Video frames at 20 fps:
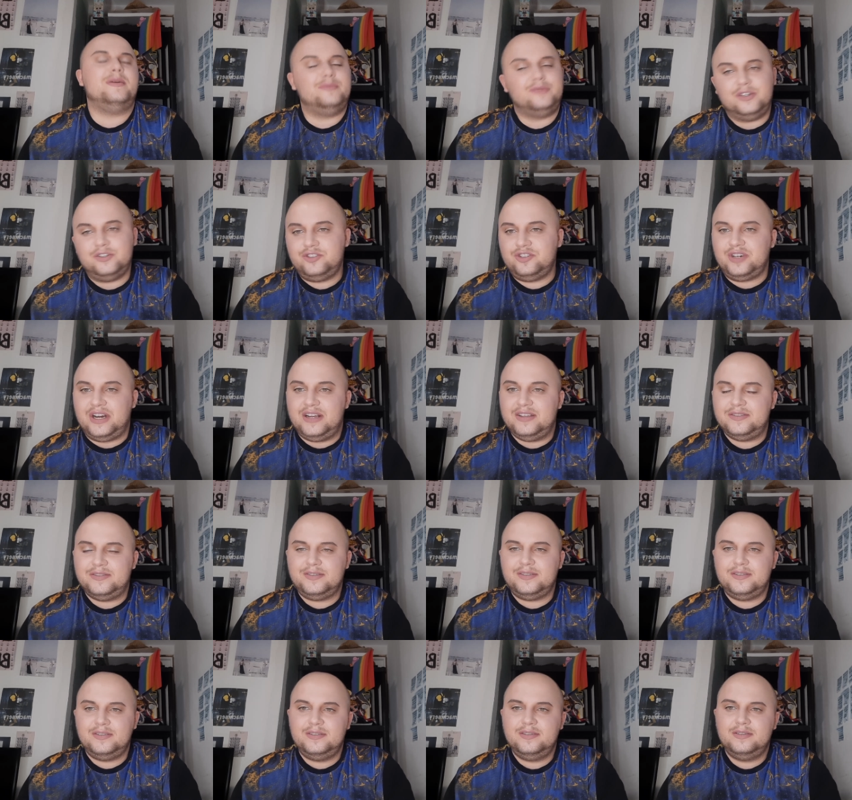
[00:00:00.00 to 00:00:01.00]
I'm not
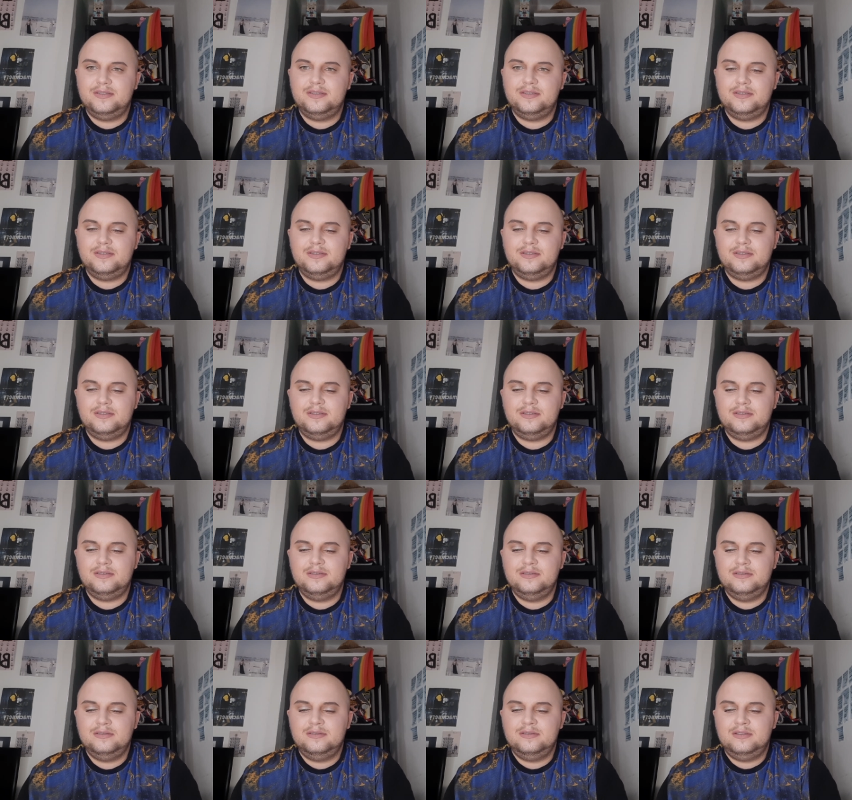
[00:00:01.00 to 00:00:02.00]
trans,
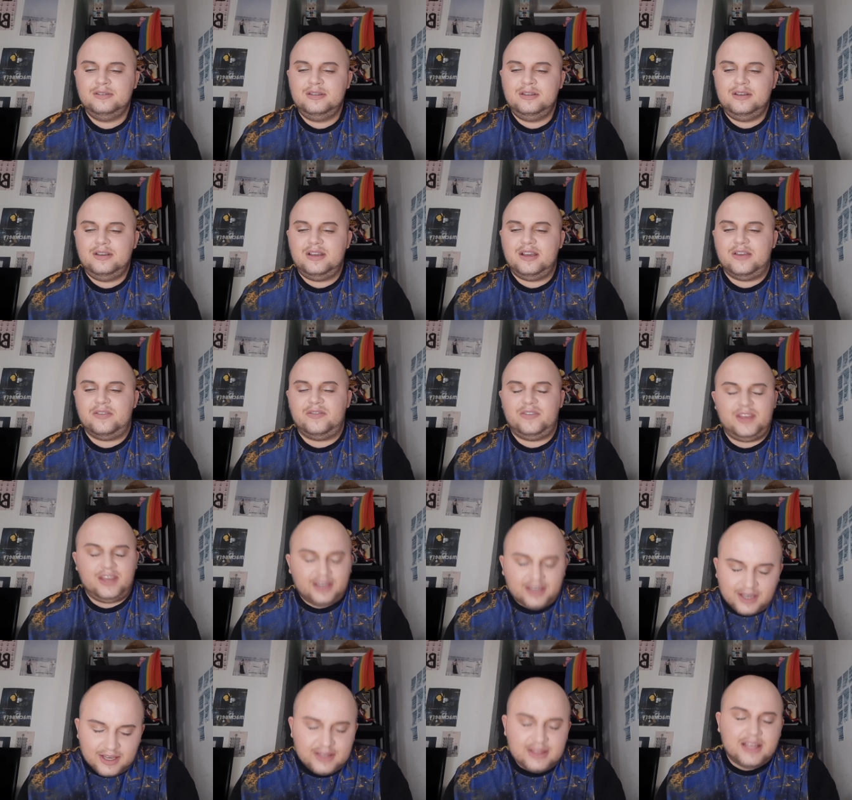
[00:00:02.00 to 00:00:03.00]
and
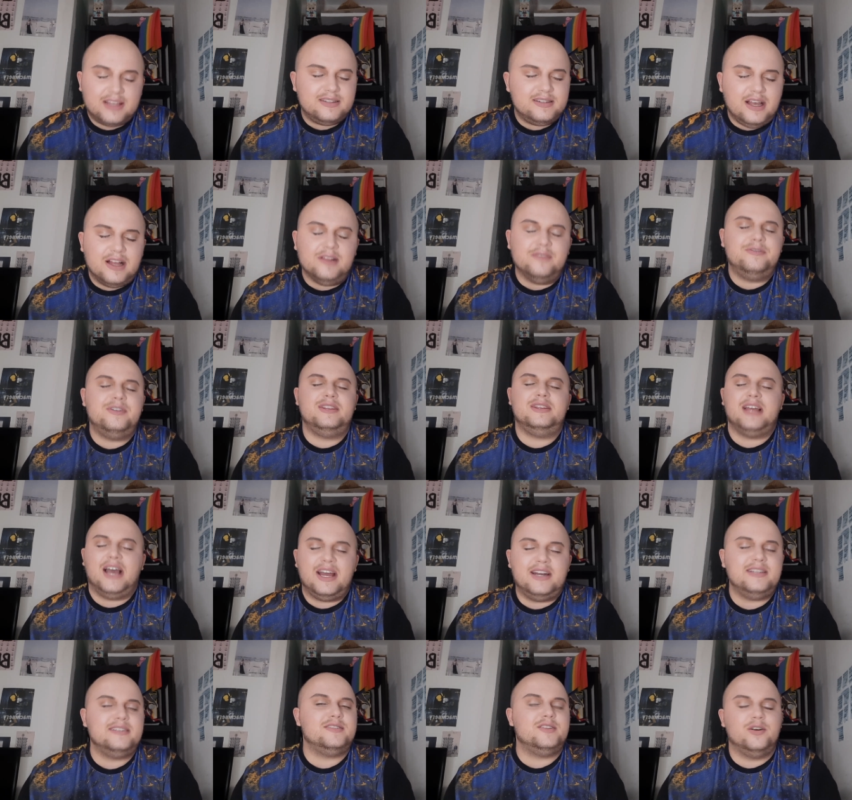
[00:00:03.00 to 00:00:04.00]
thinking that's healthy.
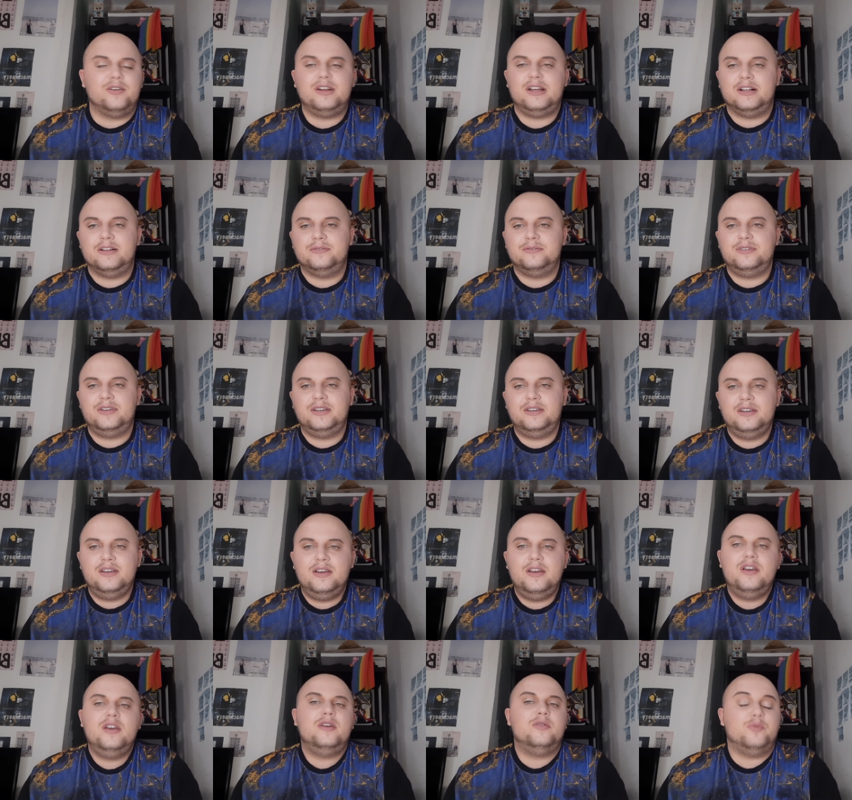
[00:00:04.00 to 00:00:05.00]
That is not healthy.
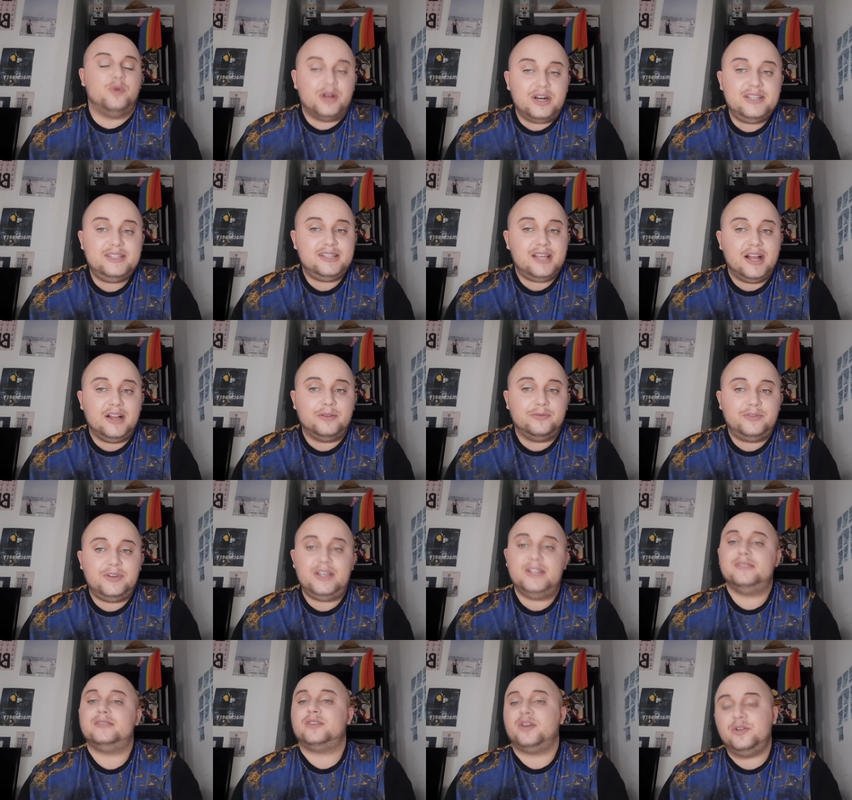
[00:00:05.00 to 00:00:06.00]
What is healthy
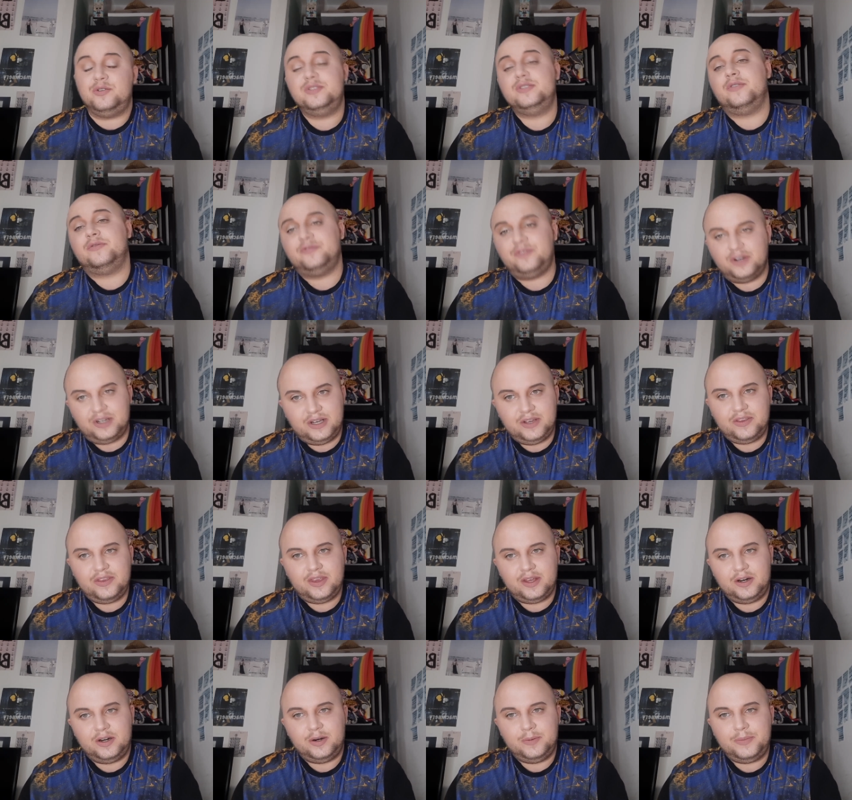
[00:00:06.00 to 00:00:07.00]
is going to fucking
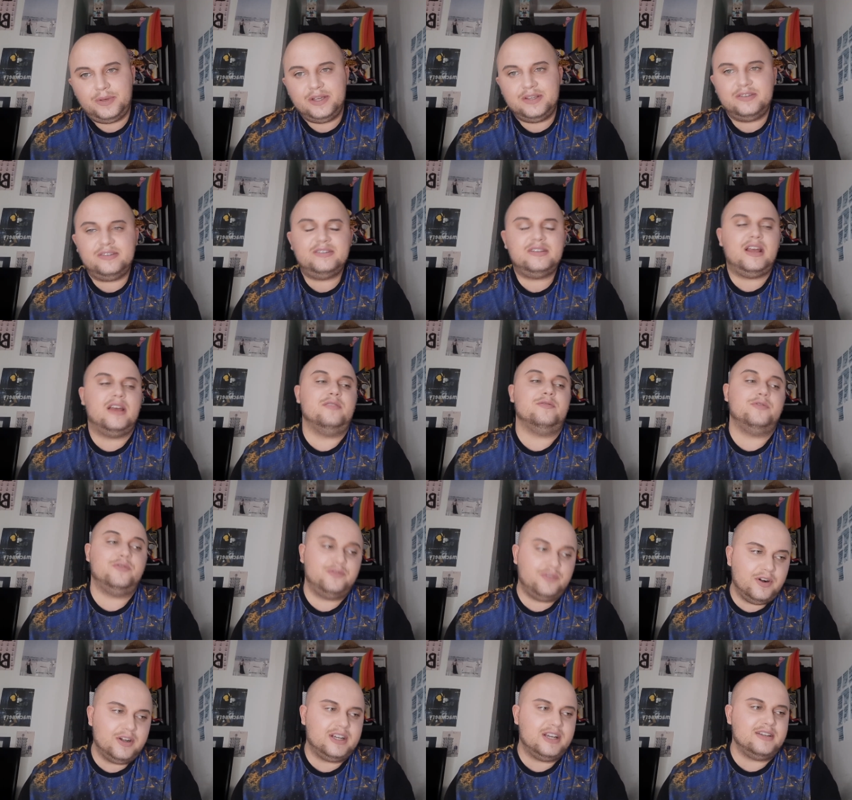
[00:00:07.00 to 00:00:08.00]
therapist and
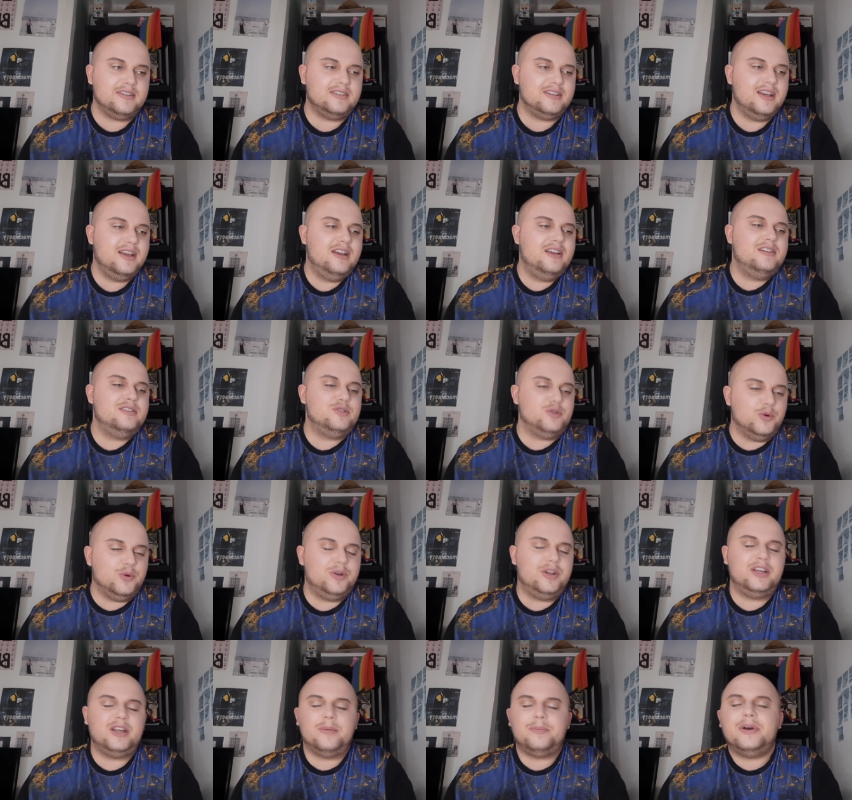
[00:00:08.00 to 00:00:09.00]
fucking
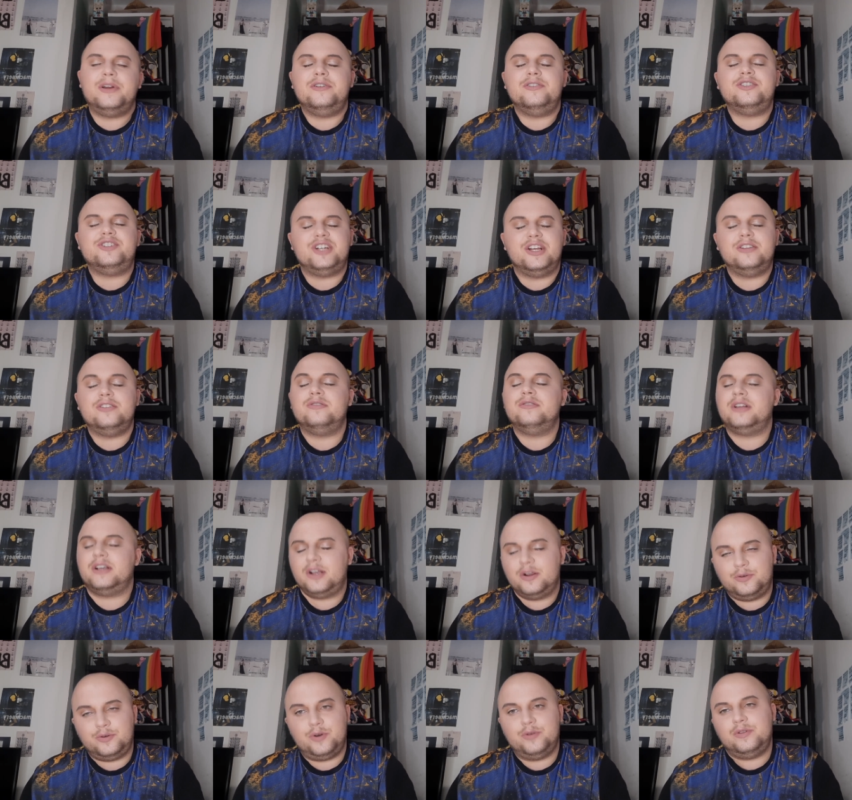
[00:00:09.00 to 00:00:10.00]
talking about your gender like
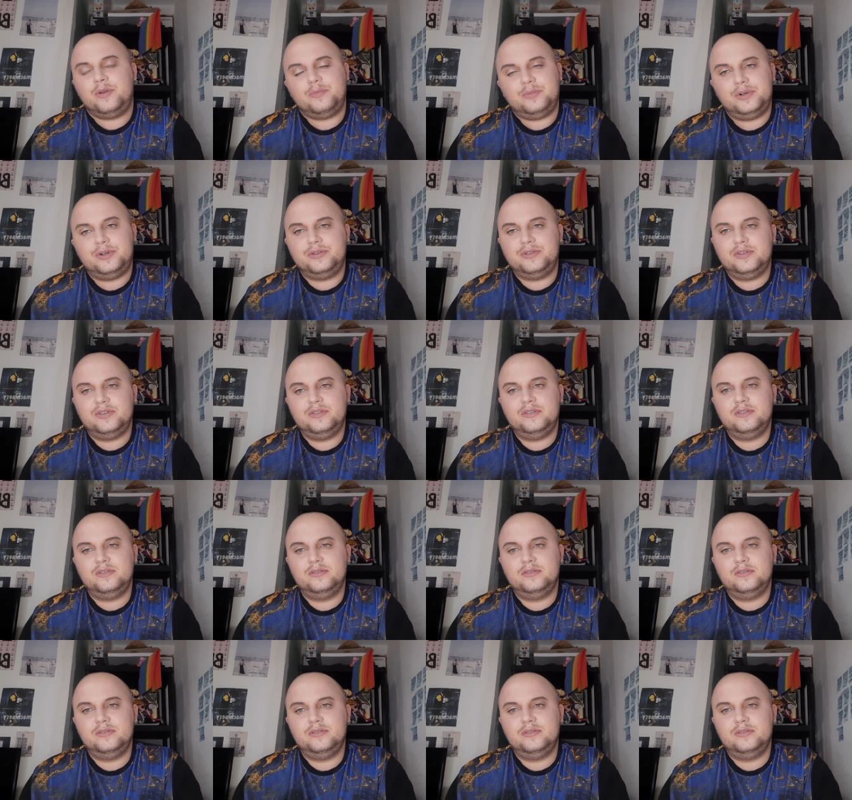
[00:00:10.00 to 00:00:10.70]
a grown-up person.